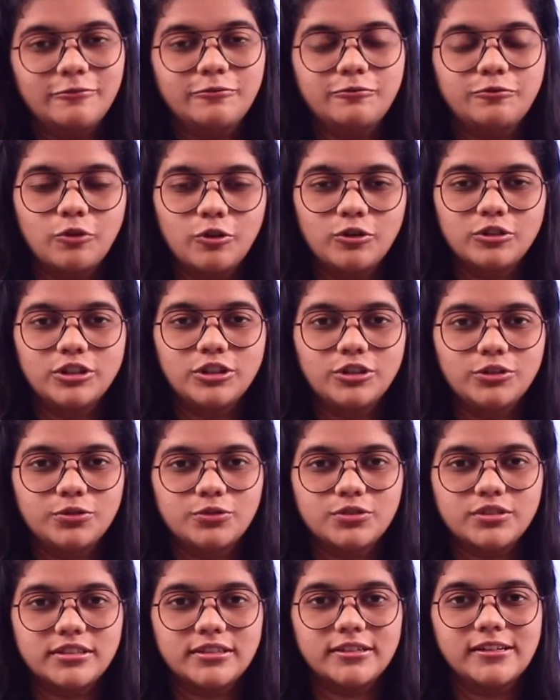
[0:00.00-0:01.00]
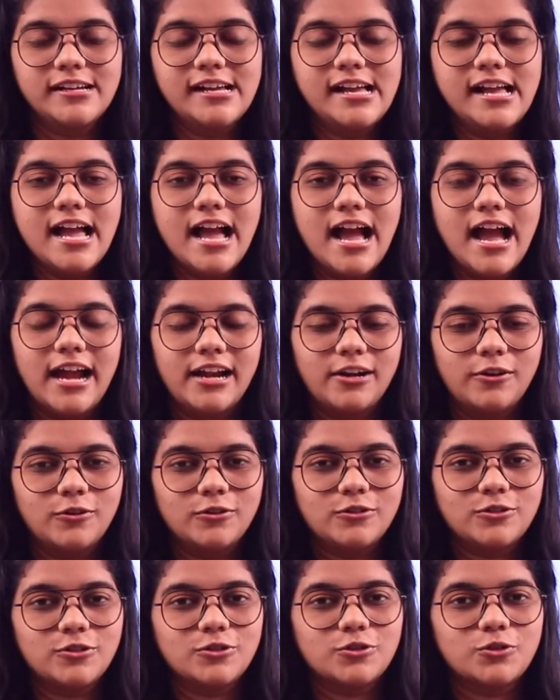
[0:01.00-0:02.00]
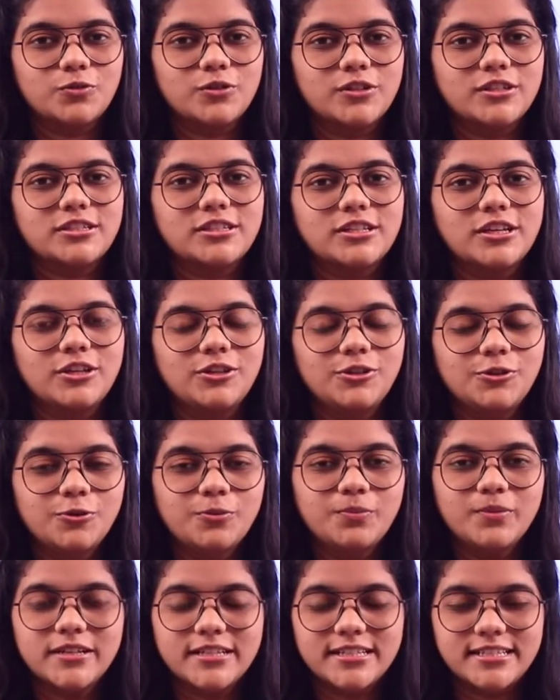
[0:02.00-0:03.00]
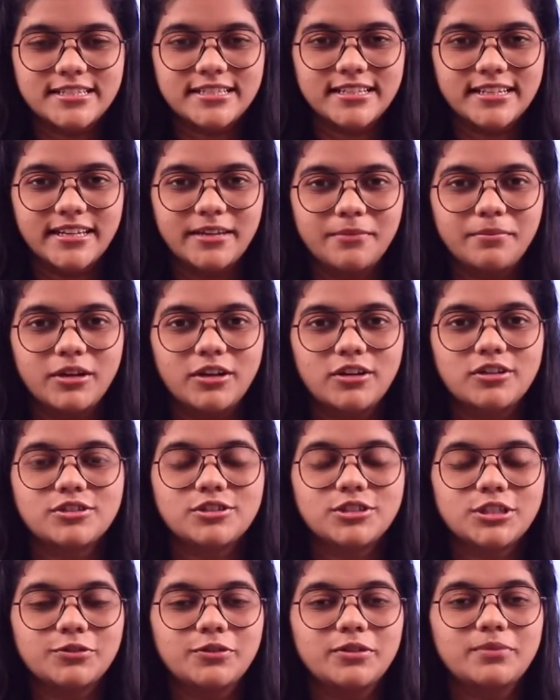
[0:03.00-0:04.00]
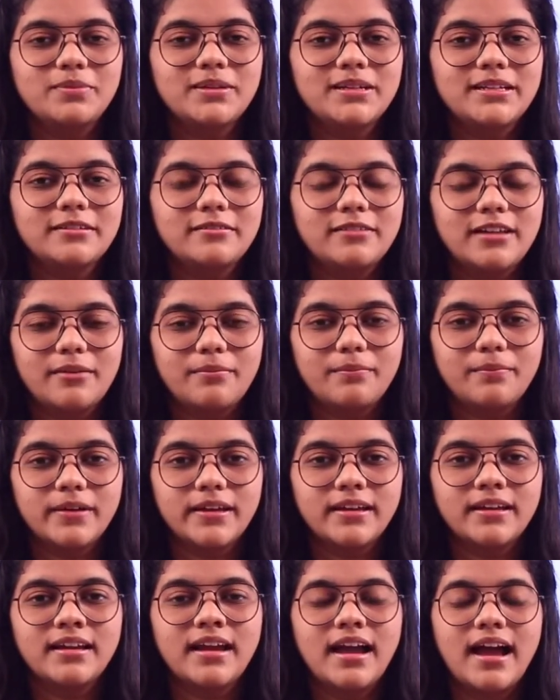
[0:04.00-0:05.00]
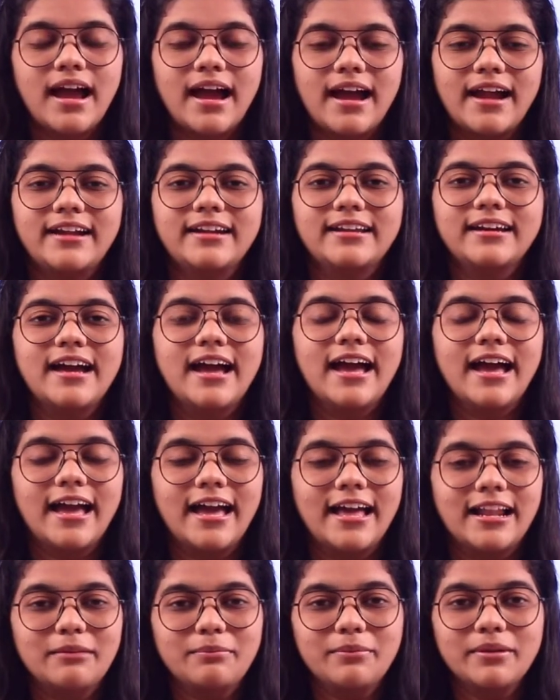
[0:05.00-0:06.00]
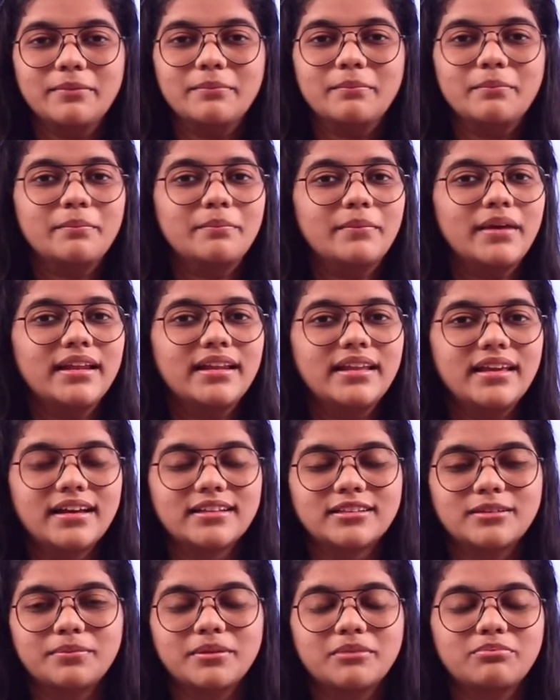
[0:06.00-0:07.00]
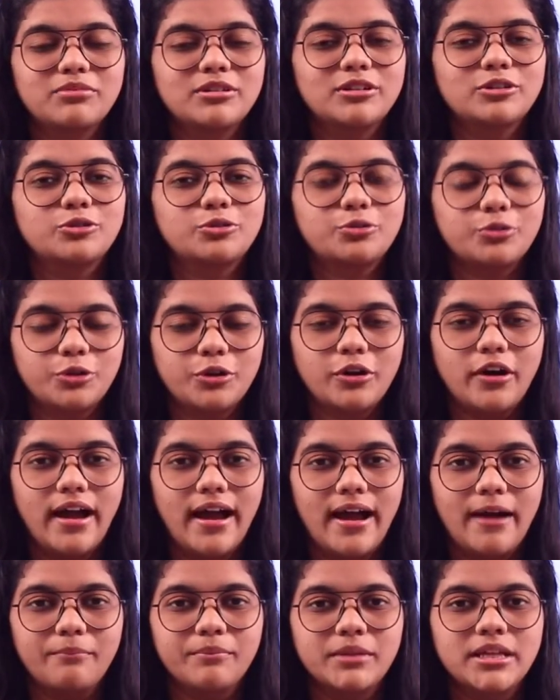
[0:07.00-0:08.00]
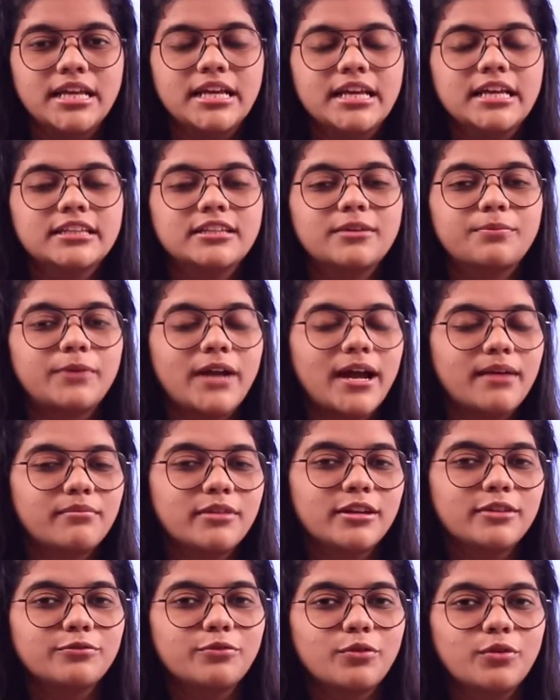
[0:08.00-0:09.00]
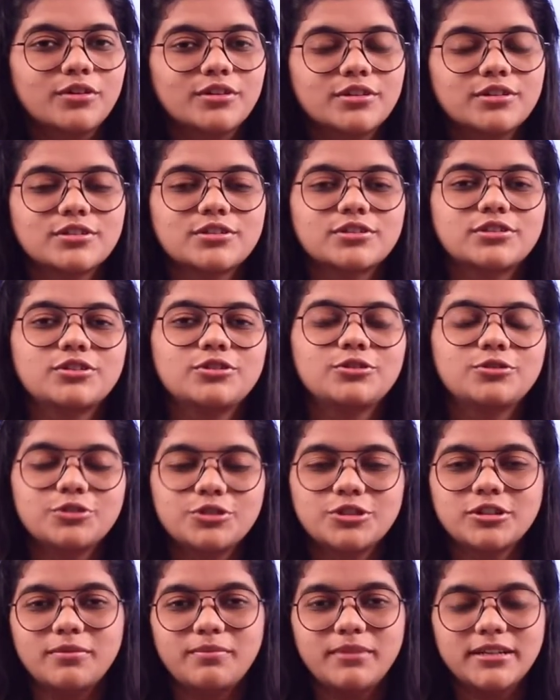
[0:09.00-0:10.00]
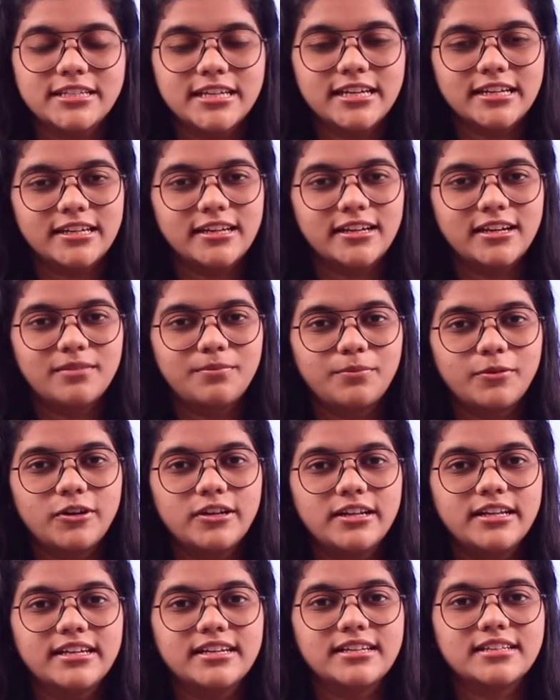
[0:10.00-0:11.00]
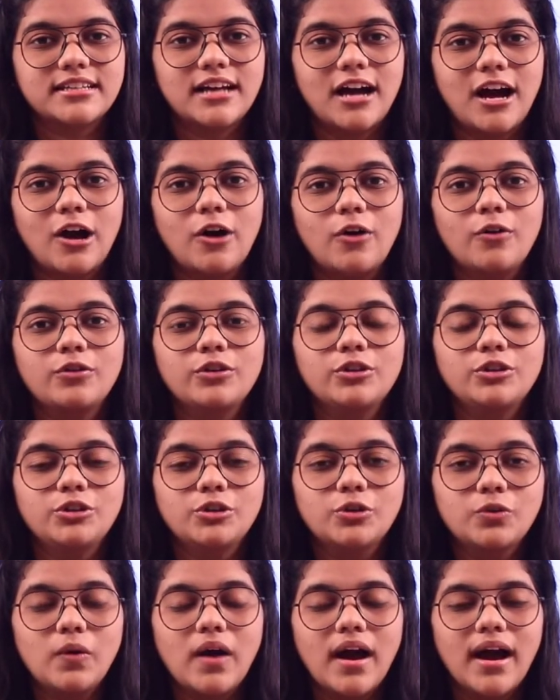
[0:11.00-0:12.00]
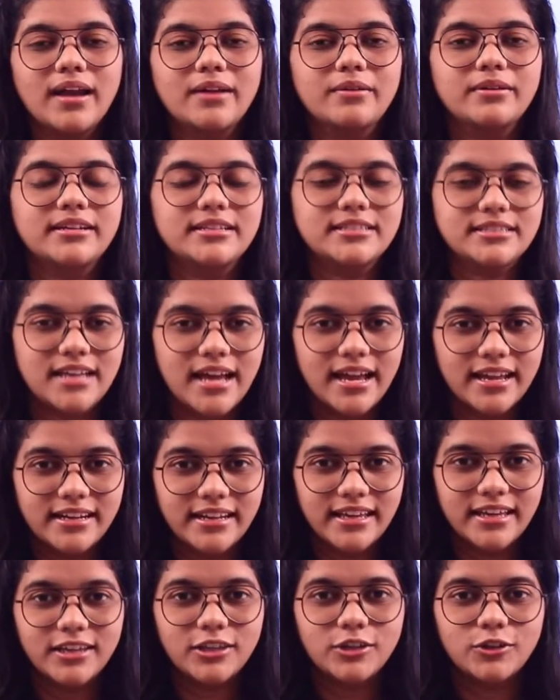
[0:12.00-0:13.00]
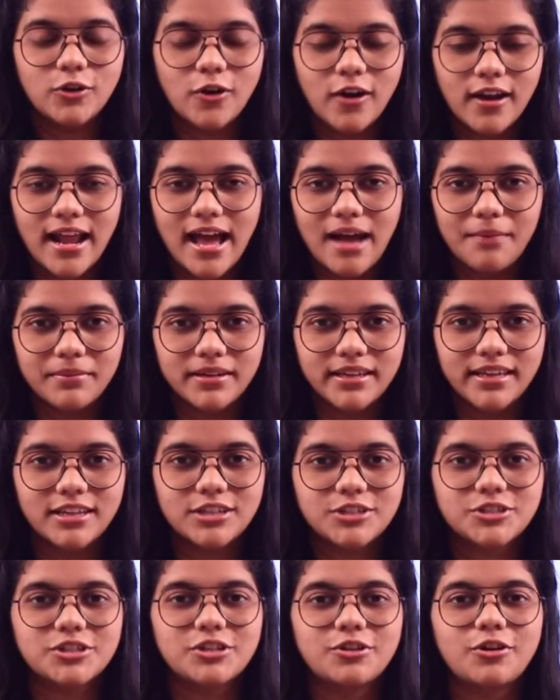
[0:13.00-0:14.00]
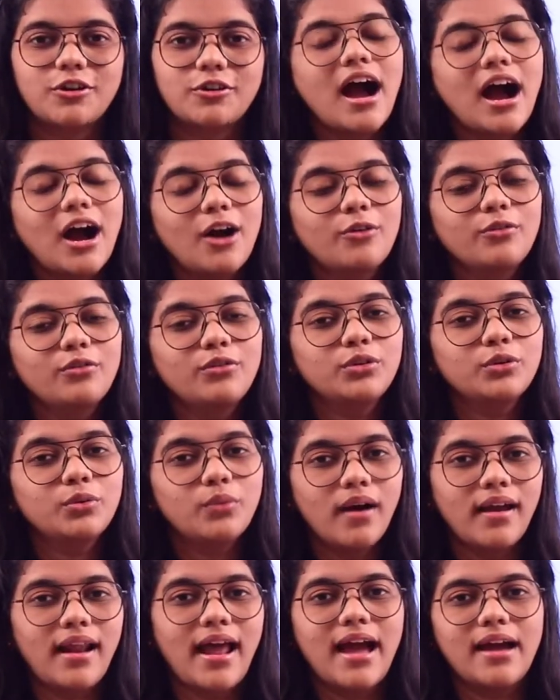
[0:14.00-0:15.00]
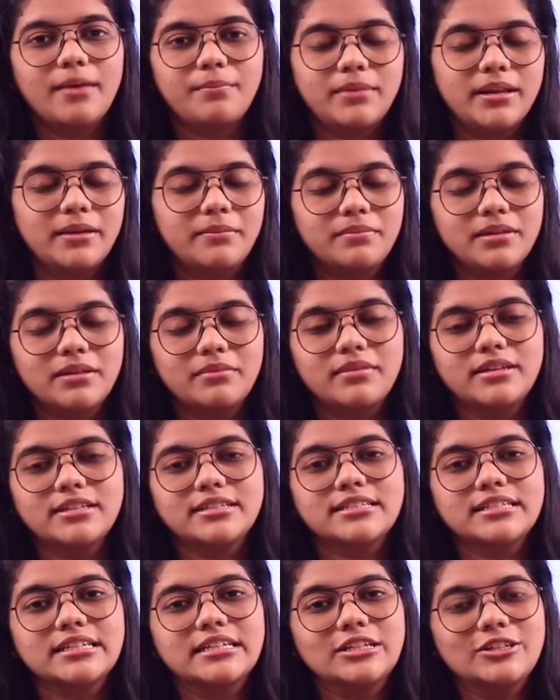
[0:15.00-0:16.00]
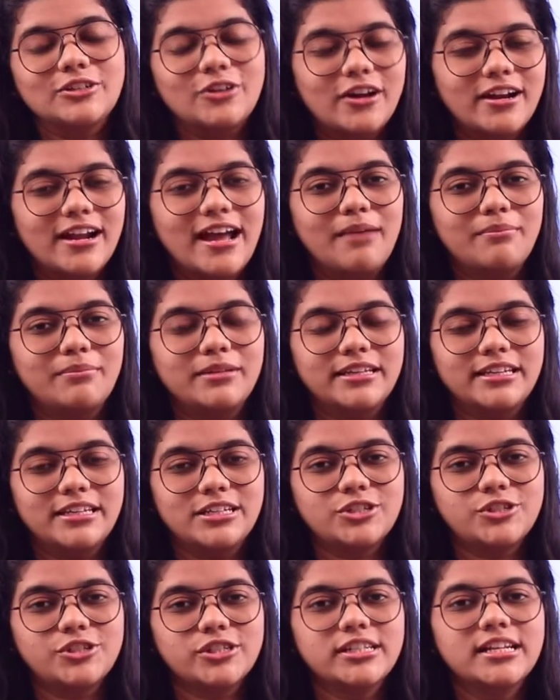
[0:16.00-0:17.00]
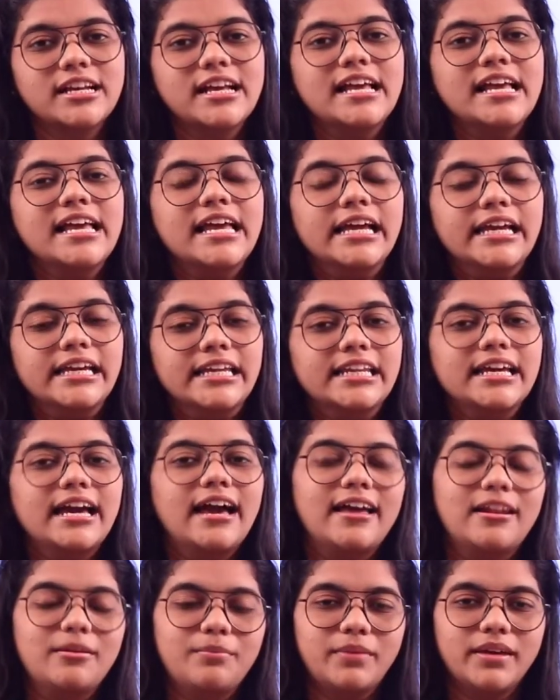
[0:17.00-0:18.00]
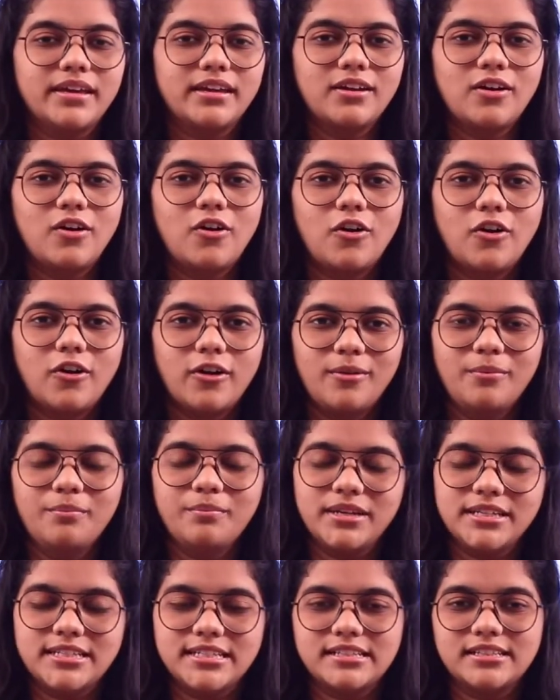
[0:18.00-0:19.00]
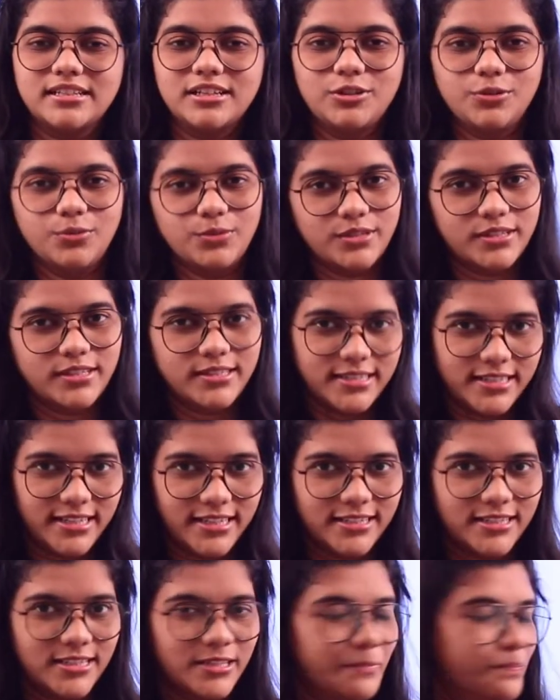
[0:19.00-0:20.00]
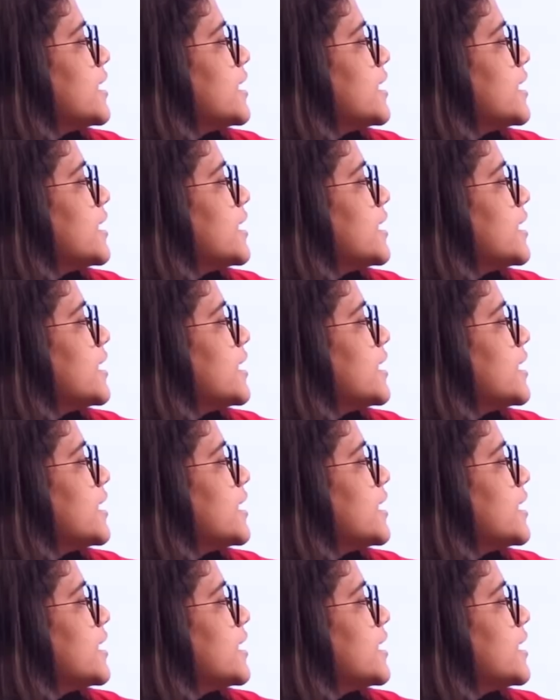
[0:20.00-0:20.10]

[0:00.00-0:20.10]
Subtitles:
for the user and also towards you personally, because you would be developing and helping many other people through your app. The primary focus you should be taking upon is how you are designing your application or how you are implementing your application in helping or meeting the user's needs.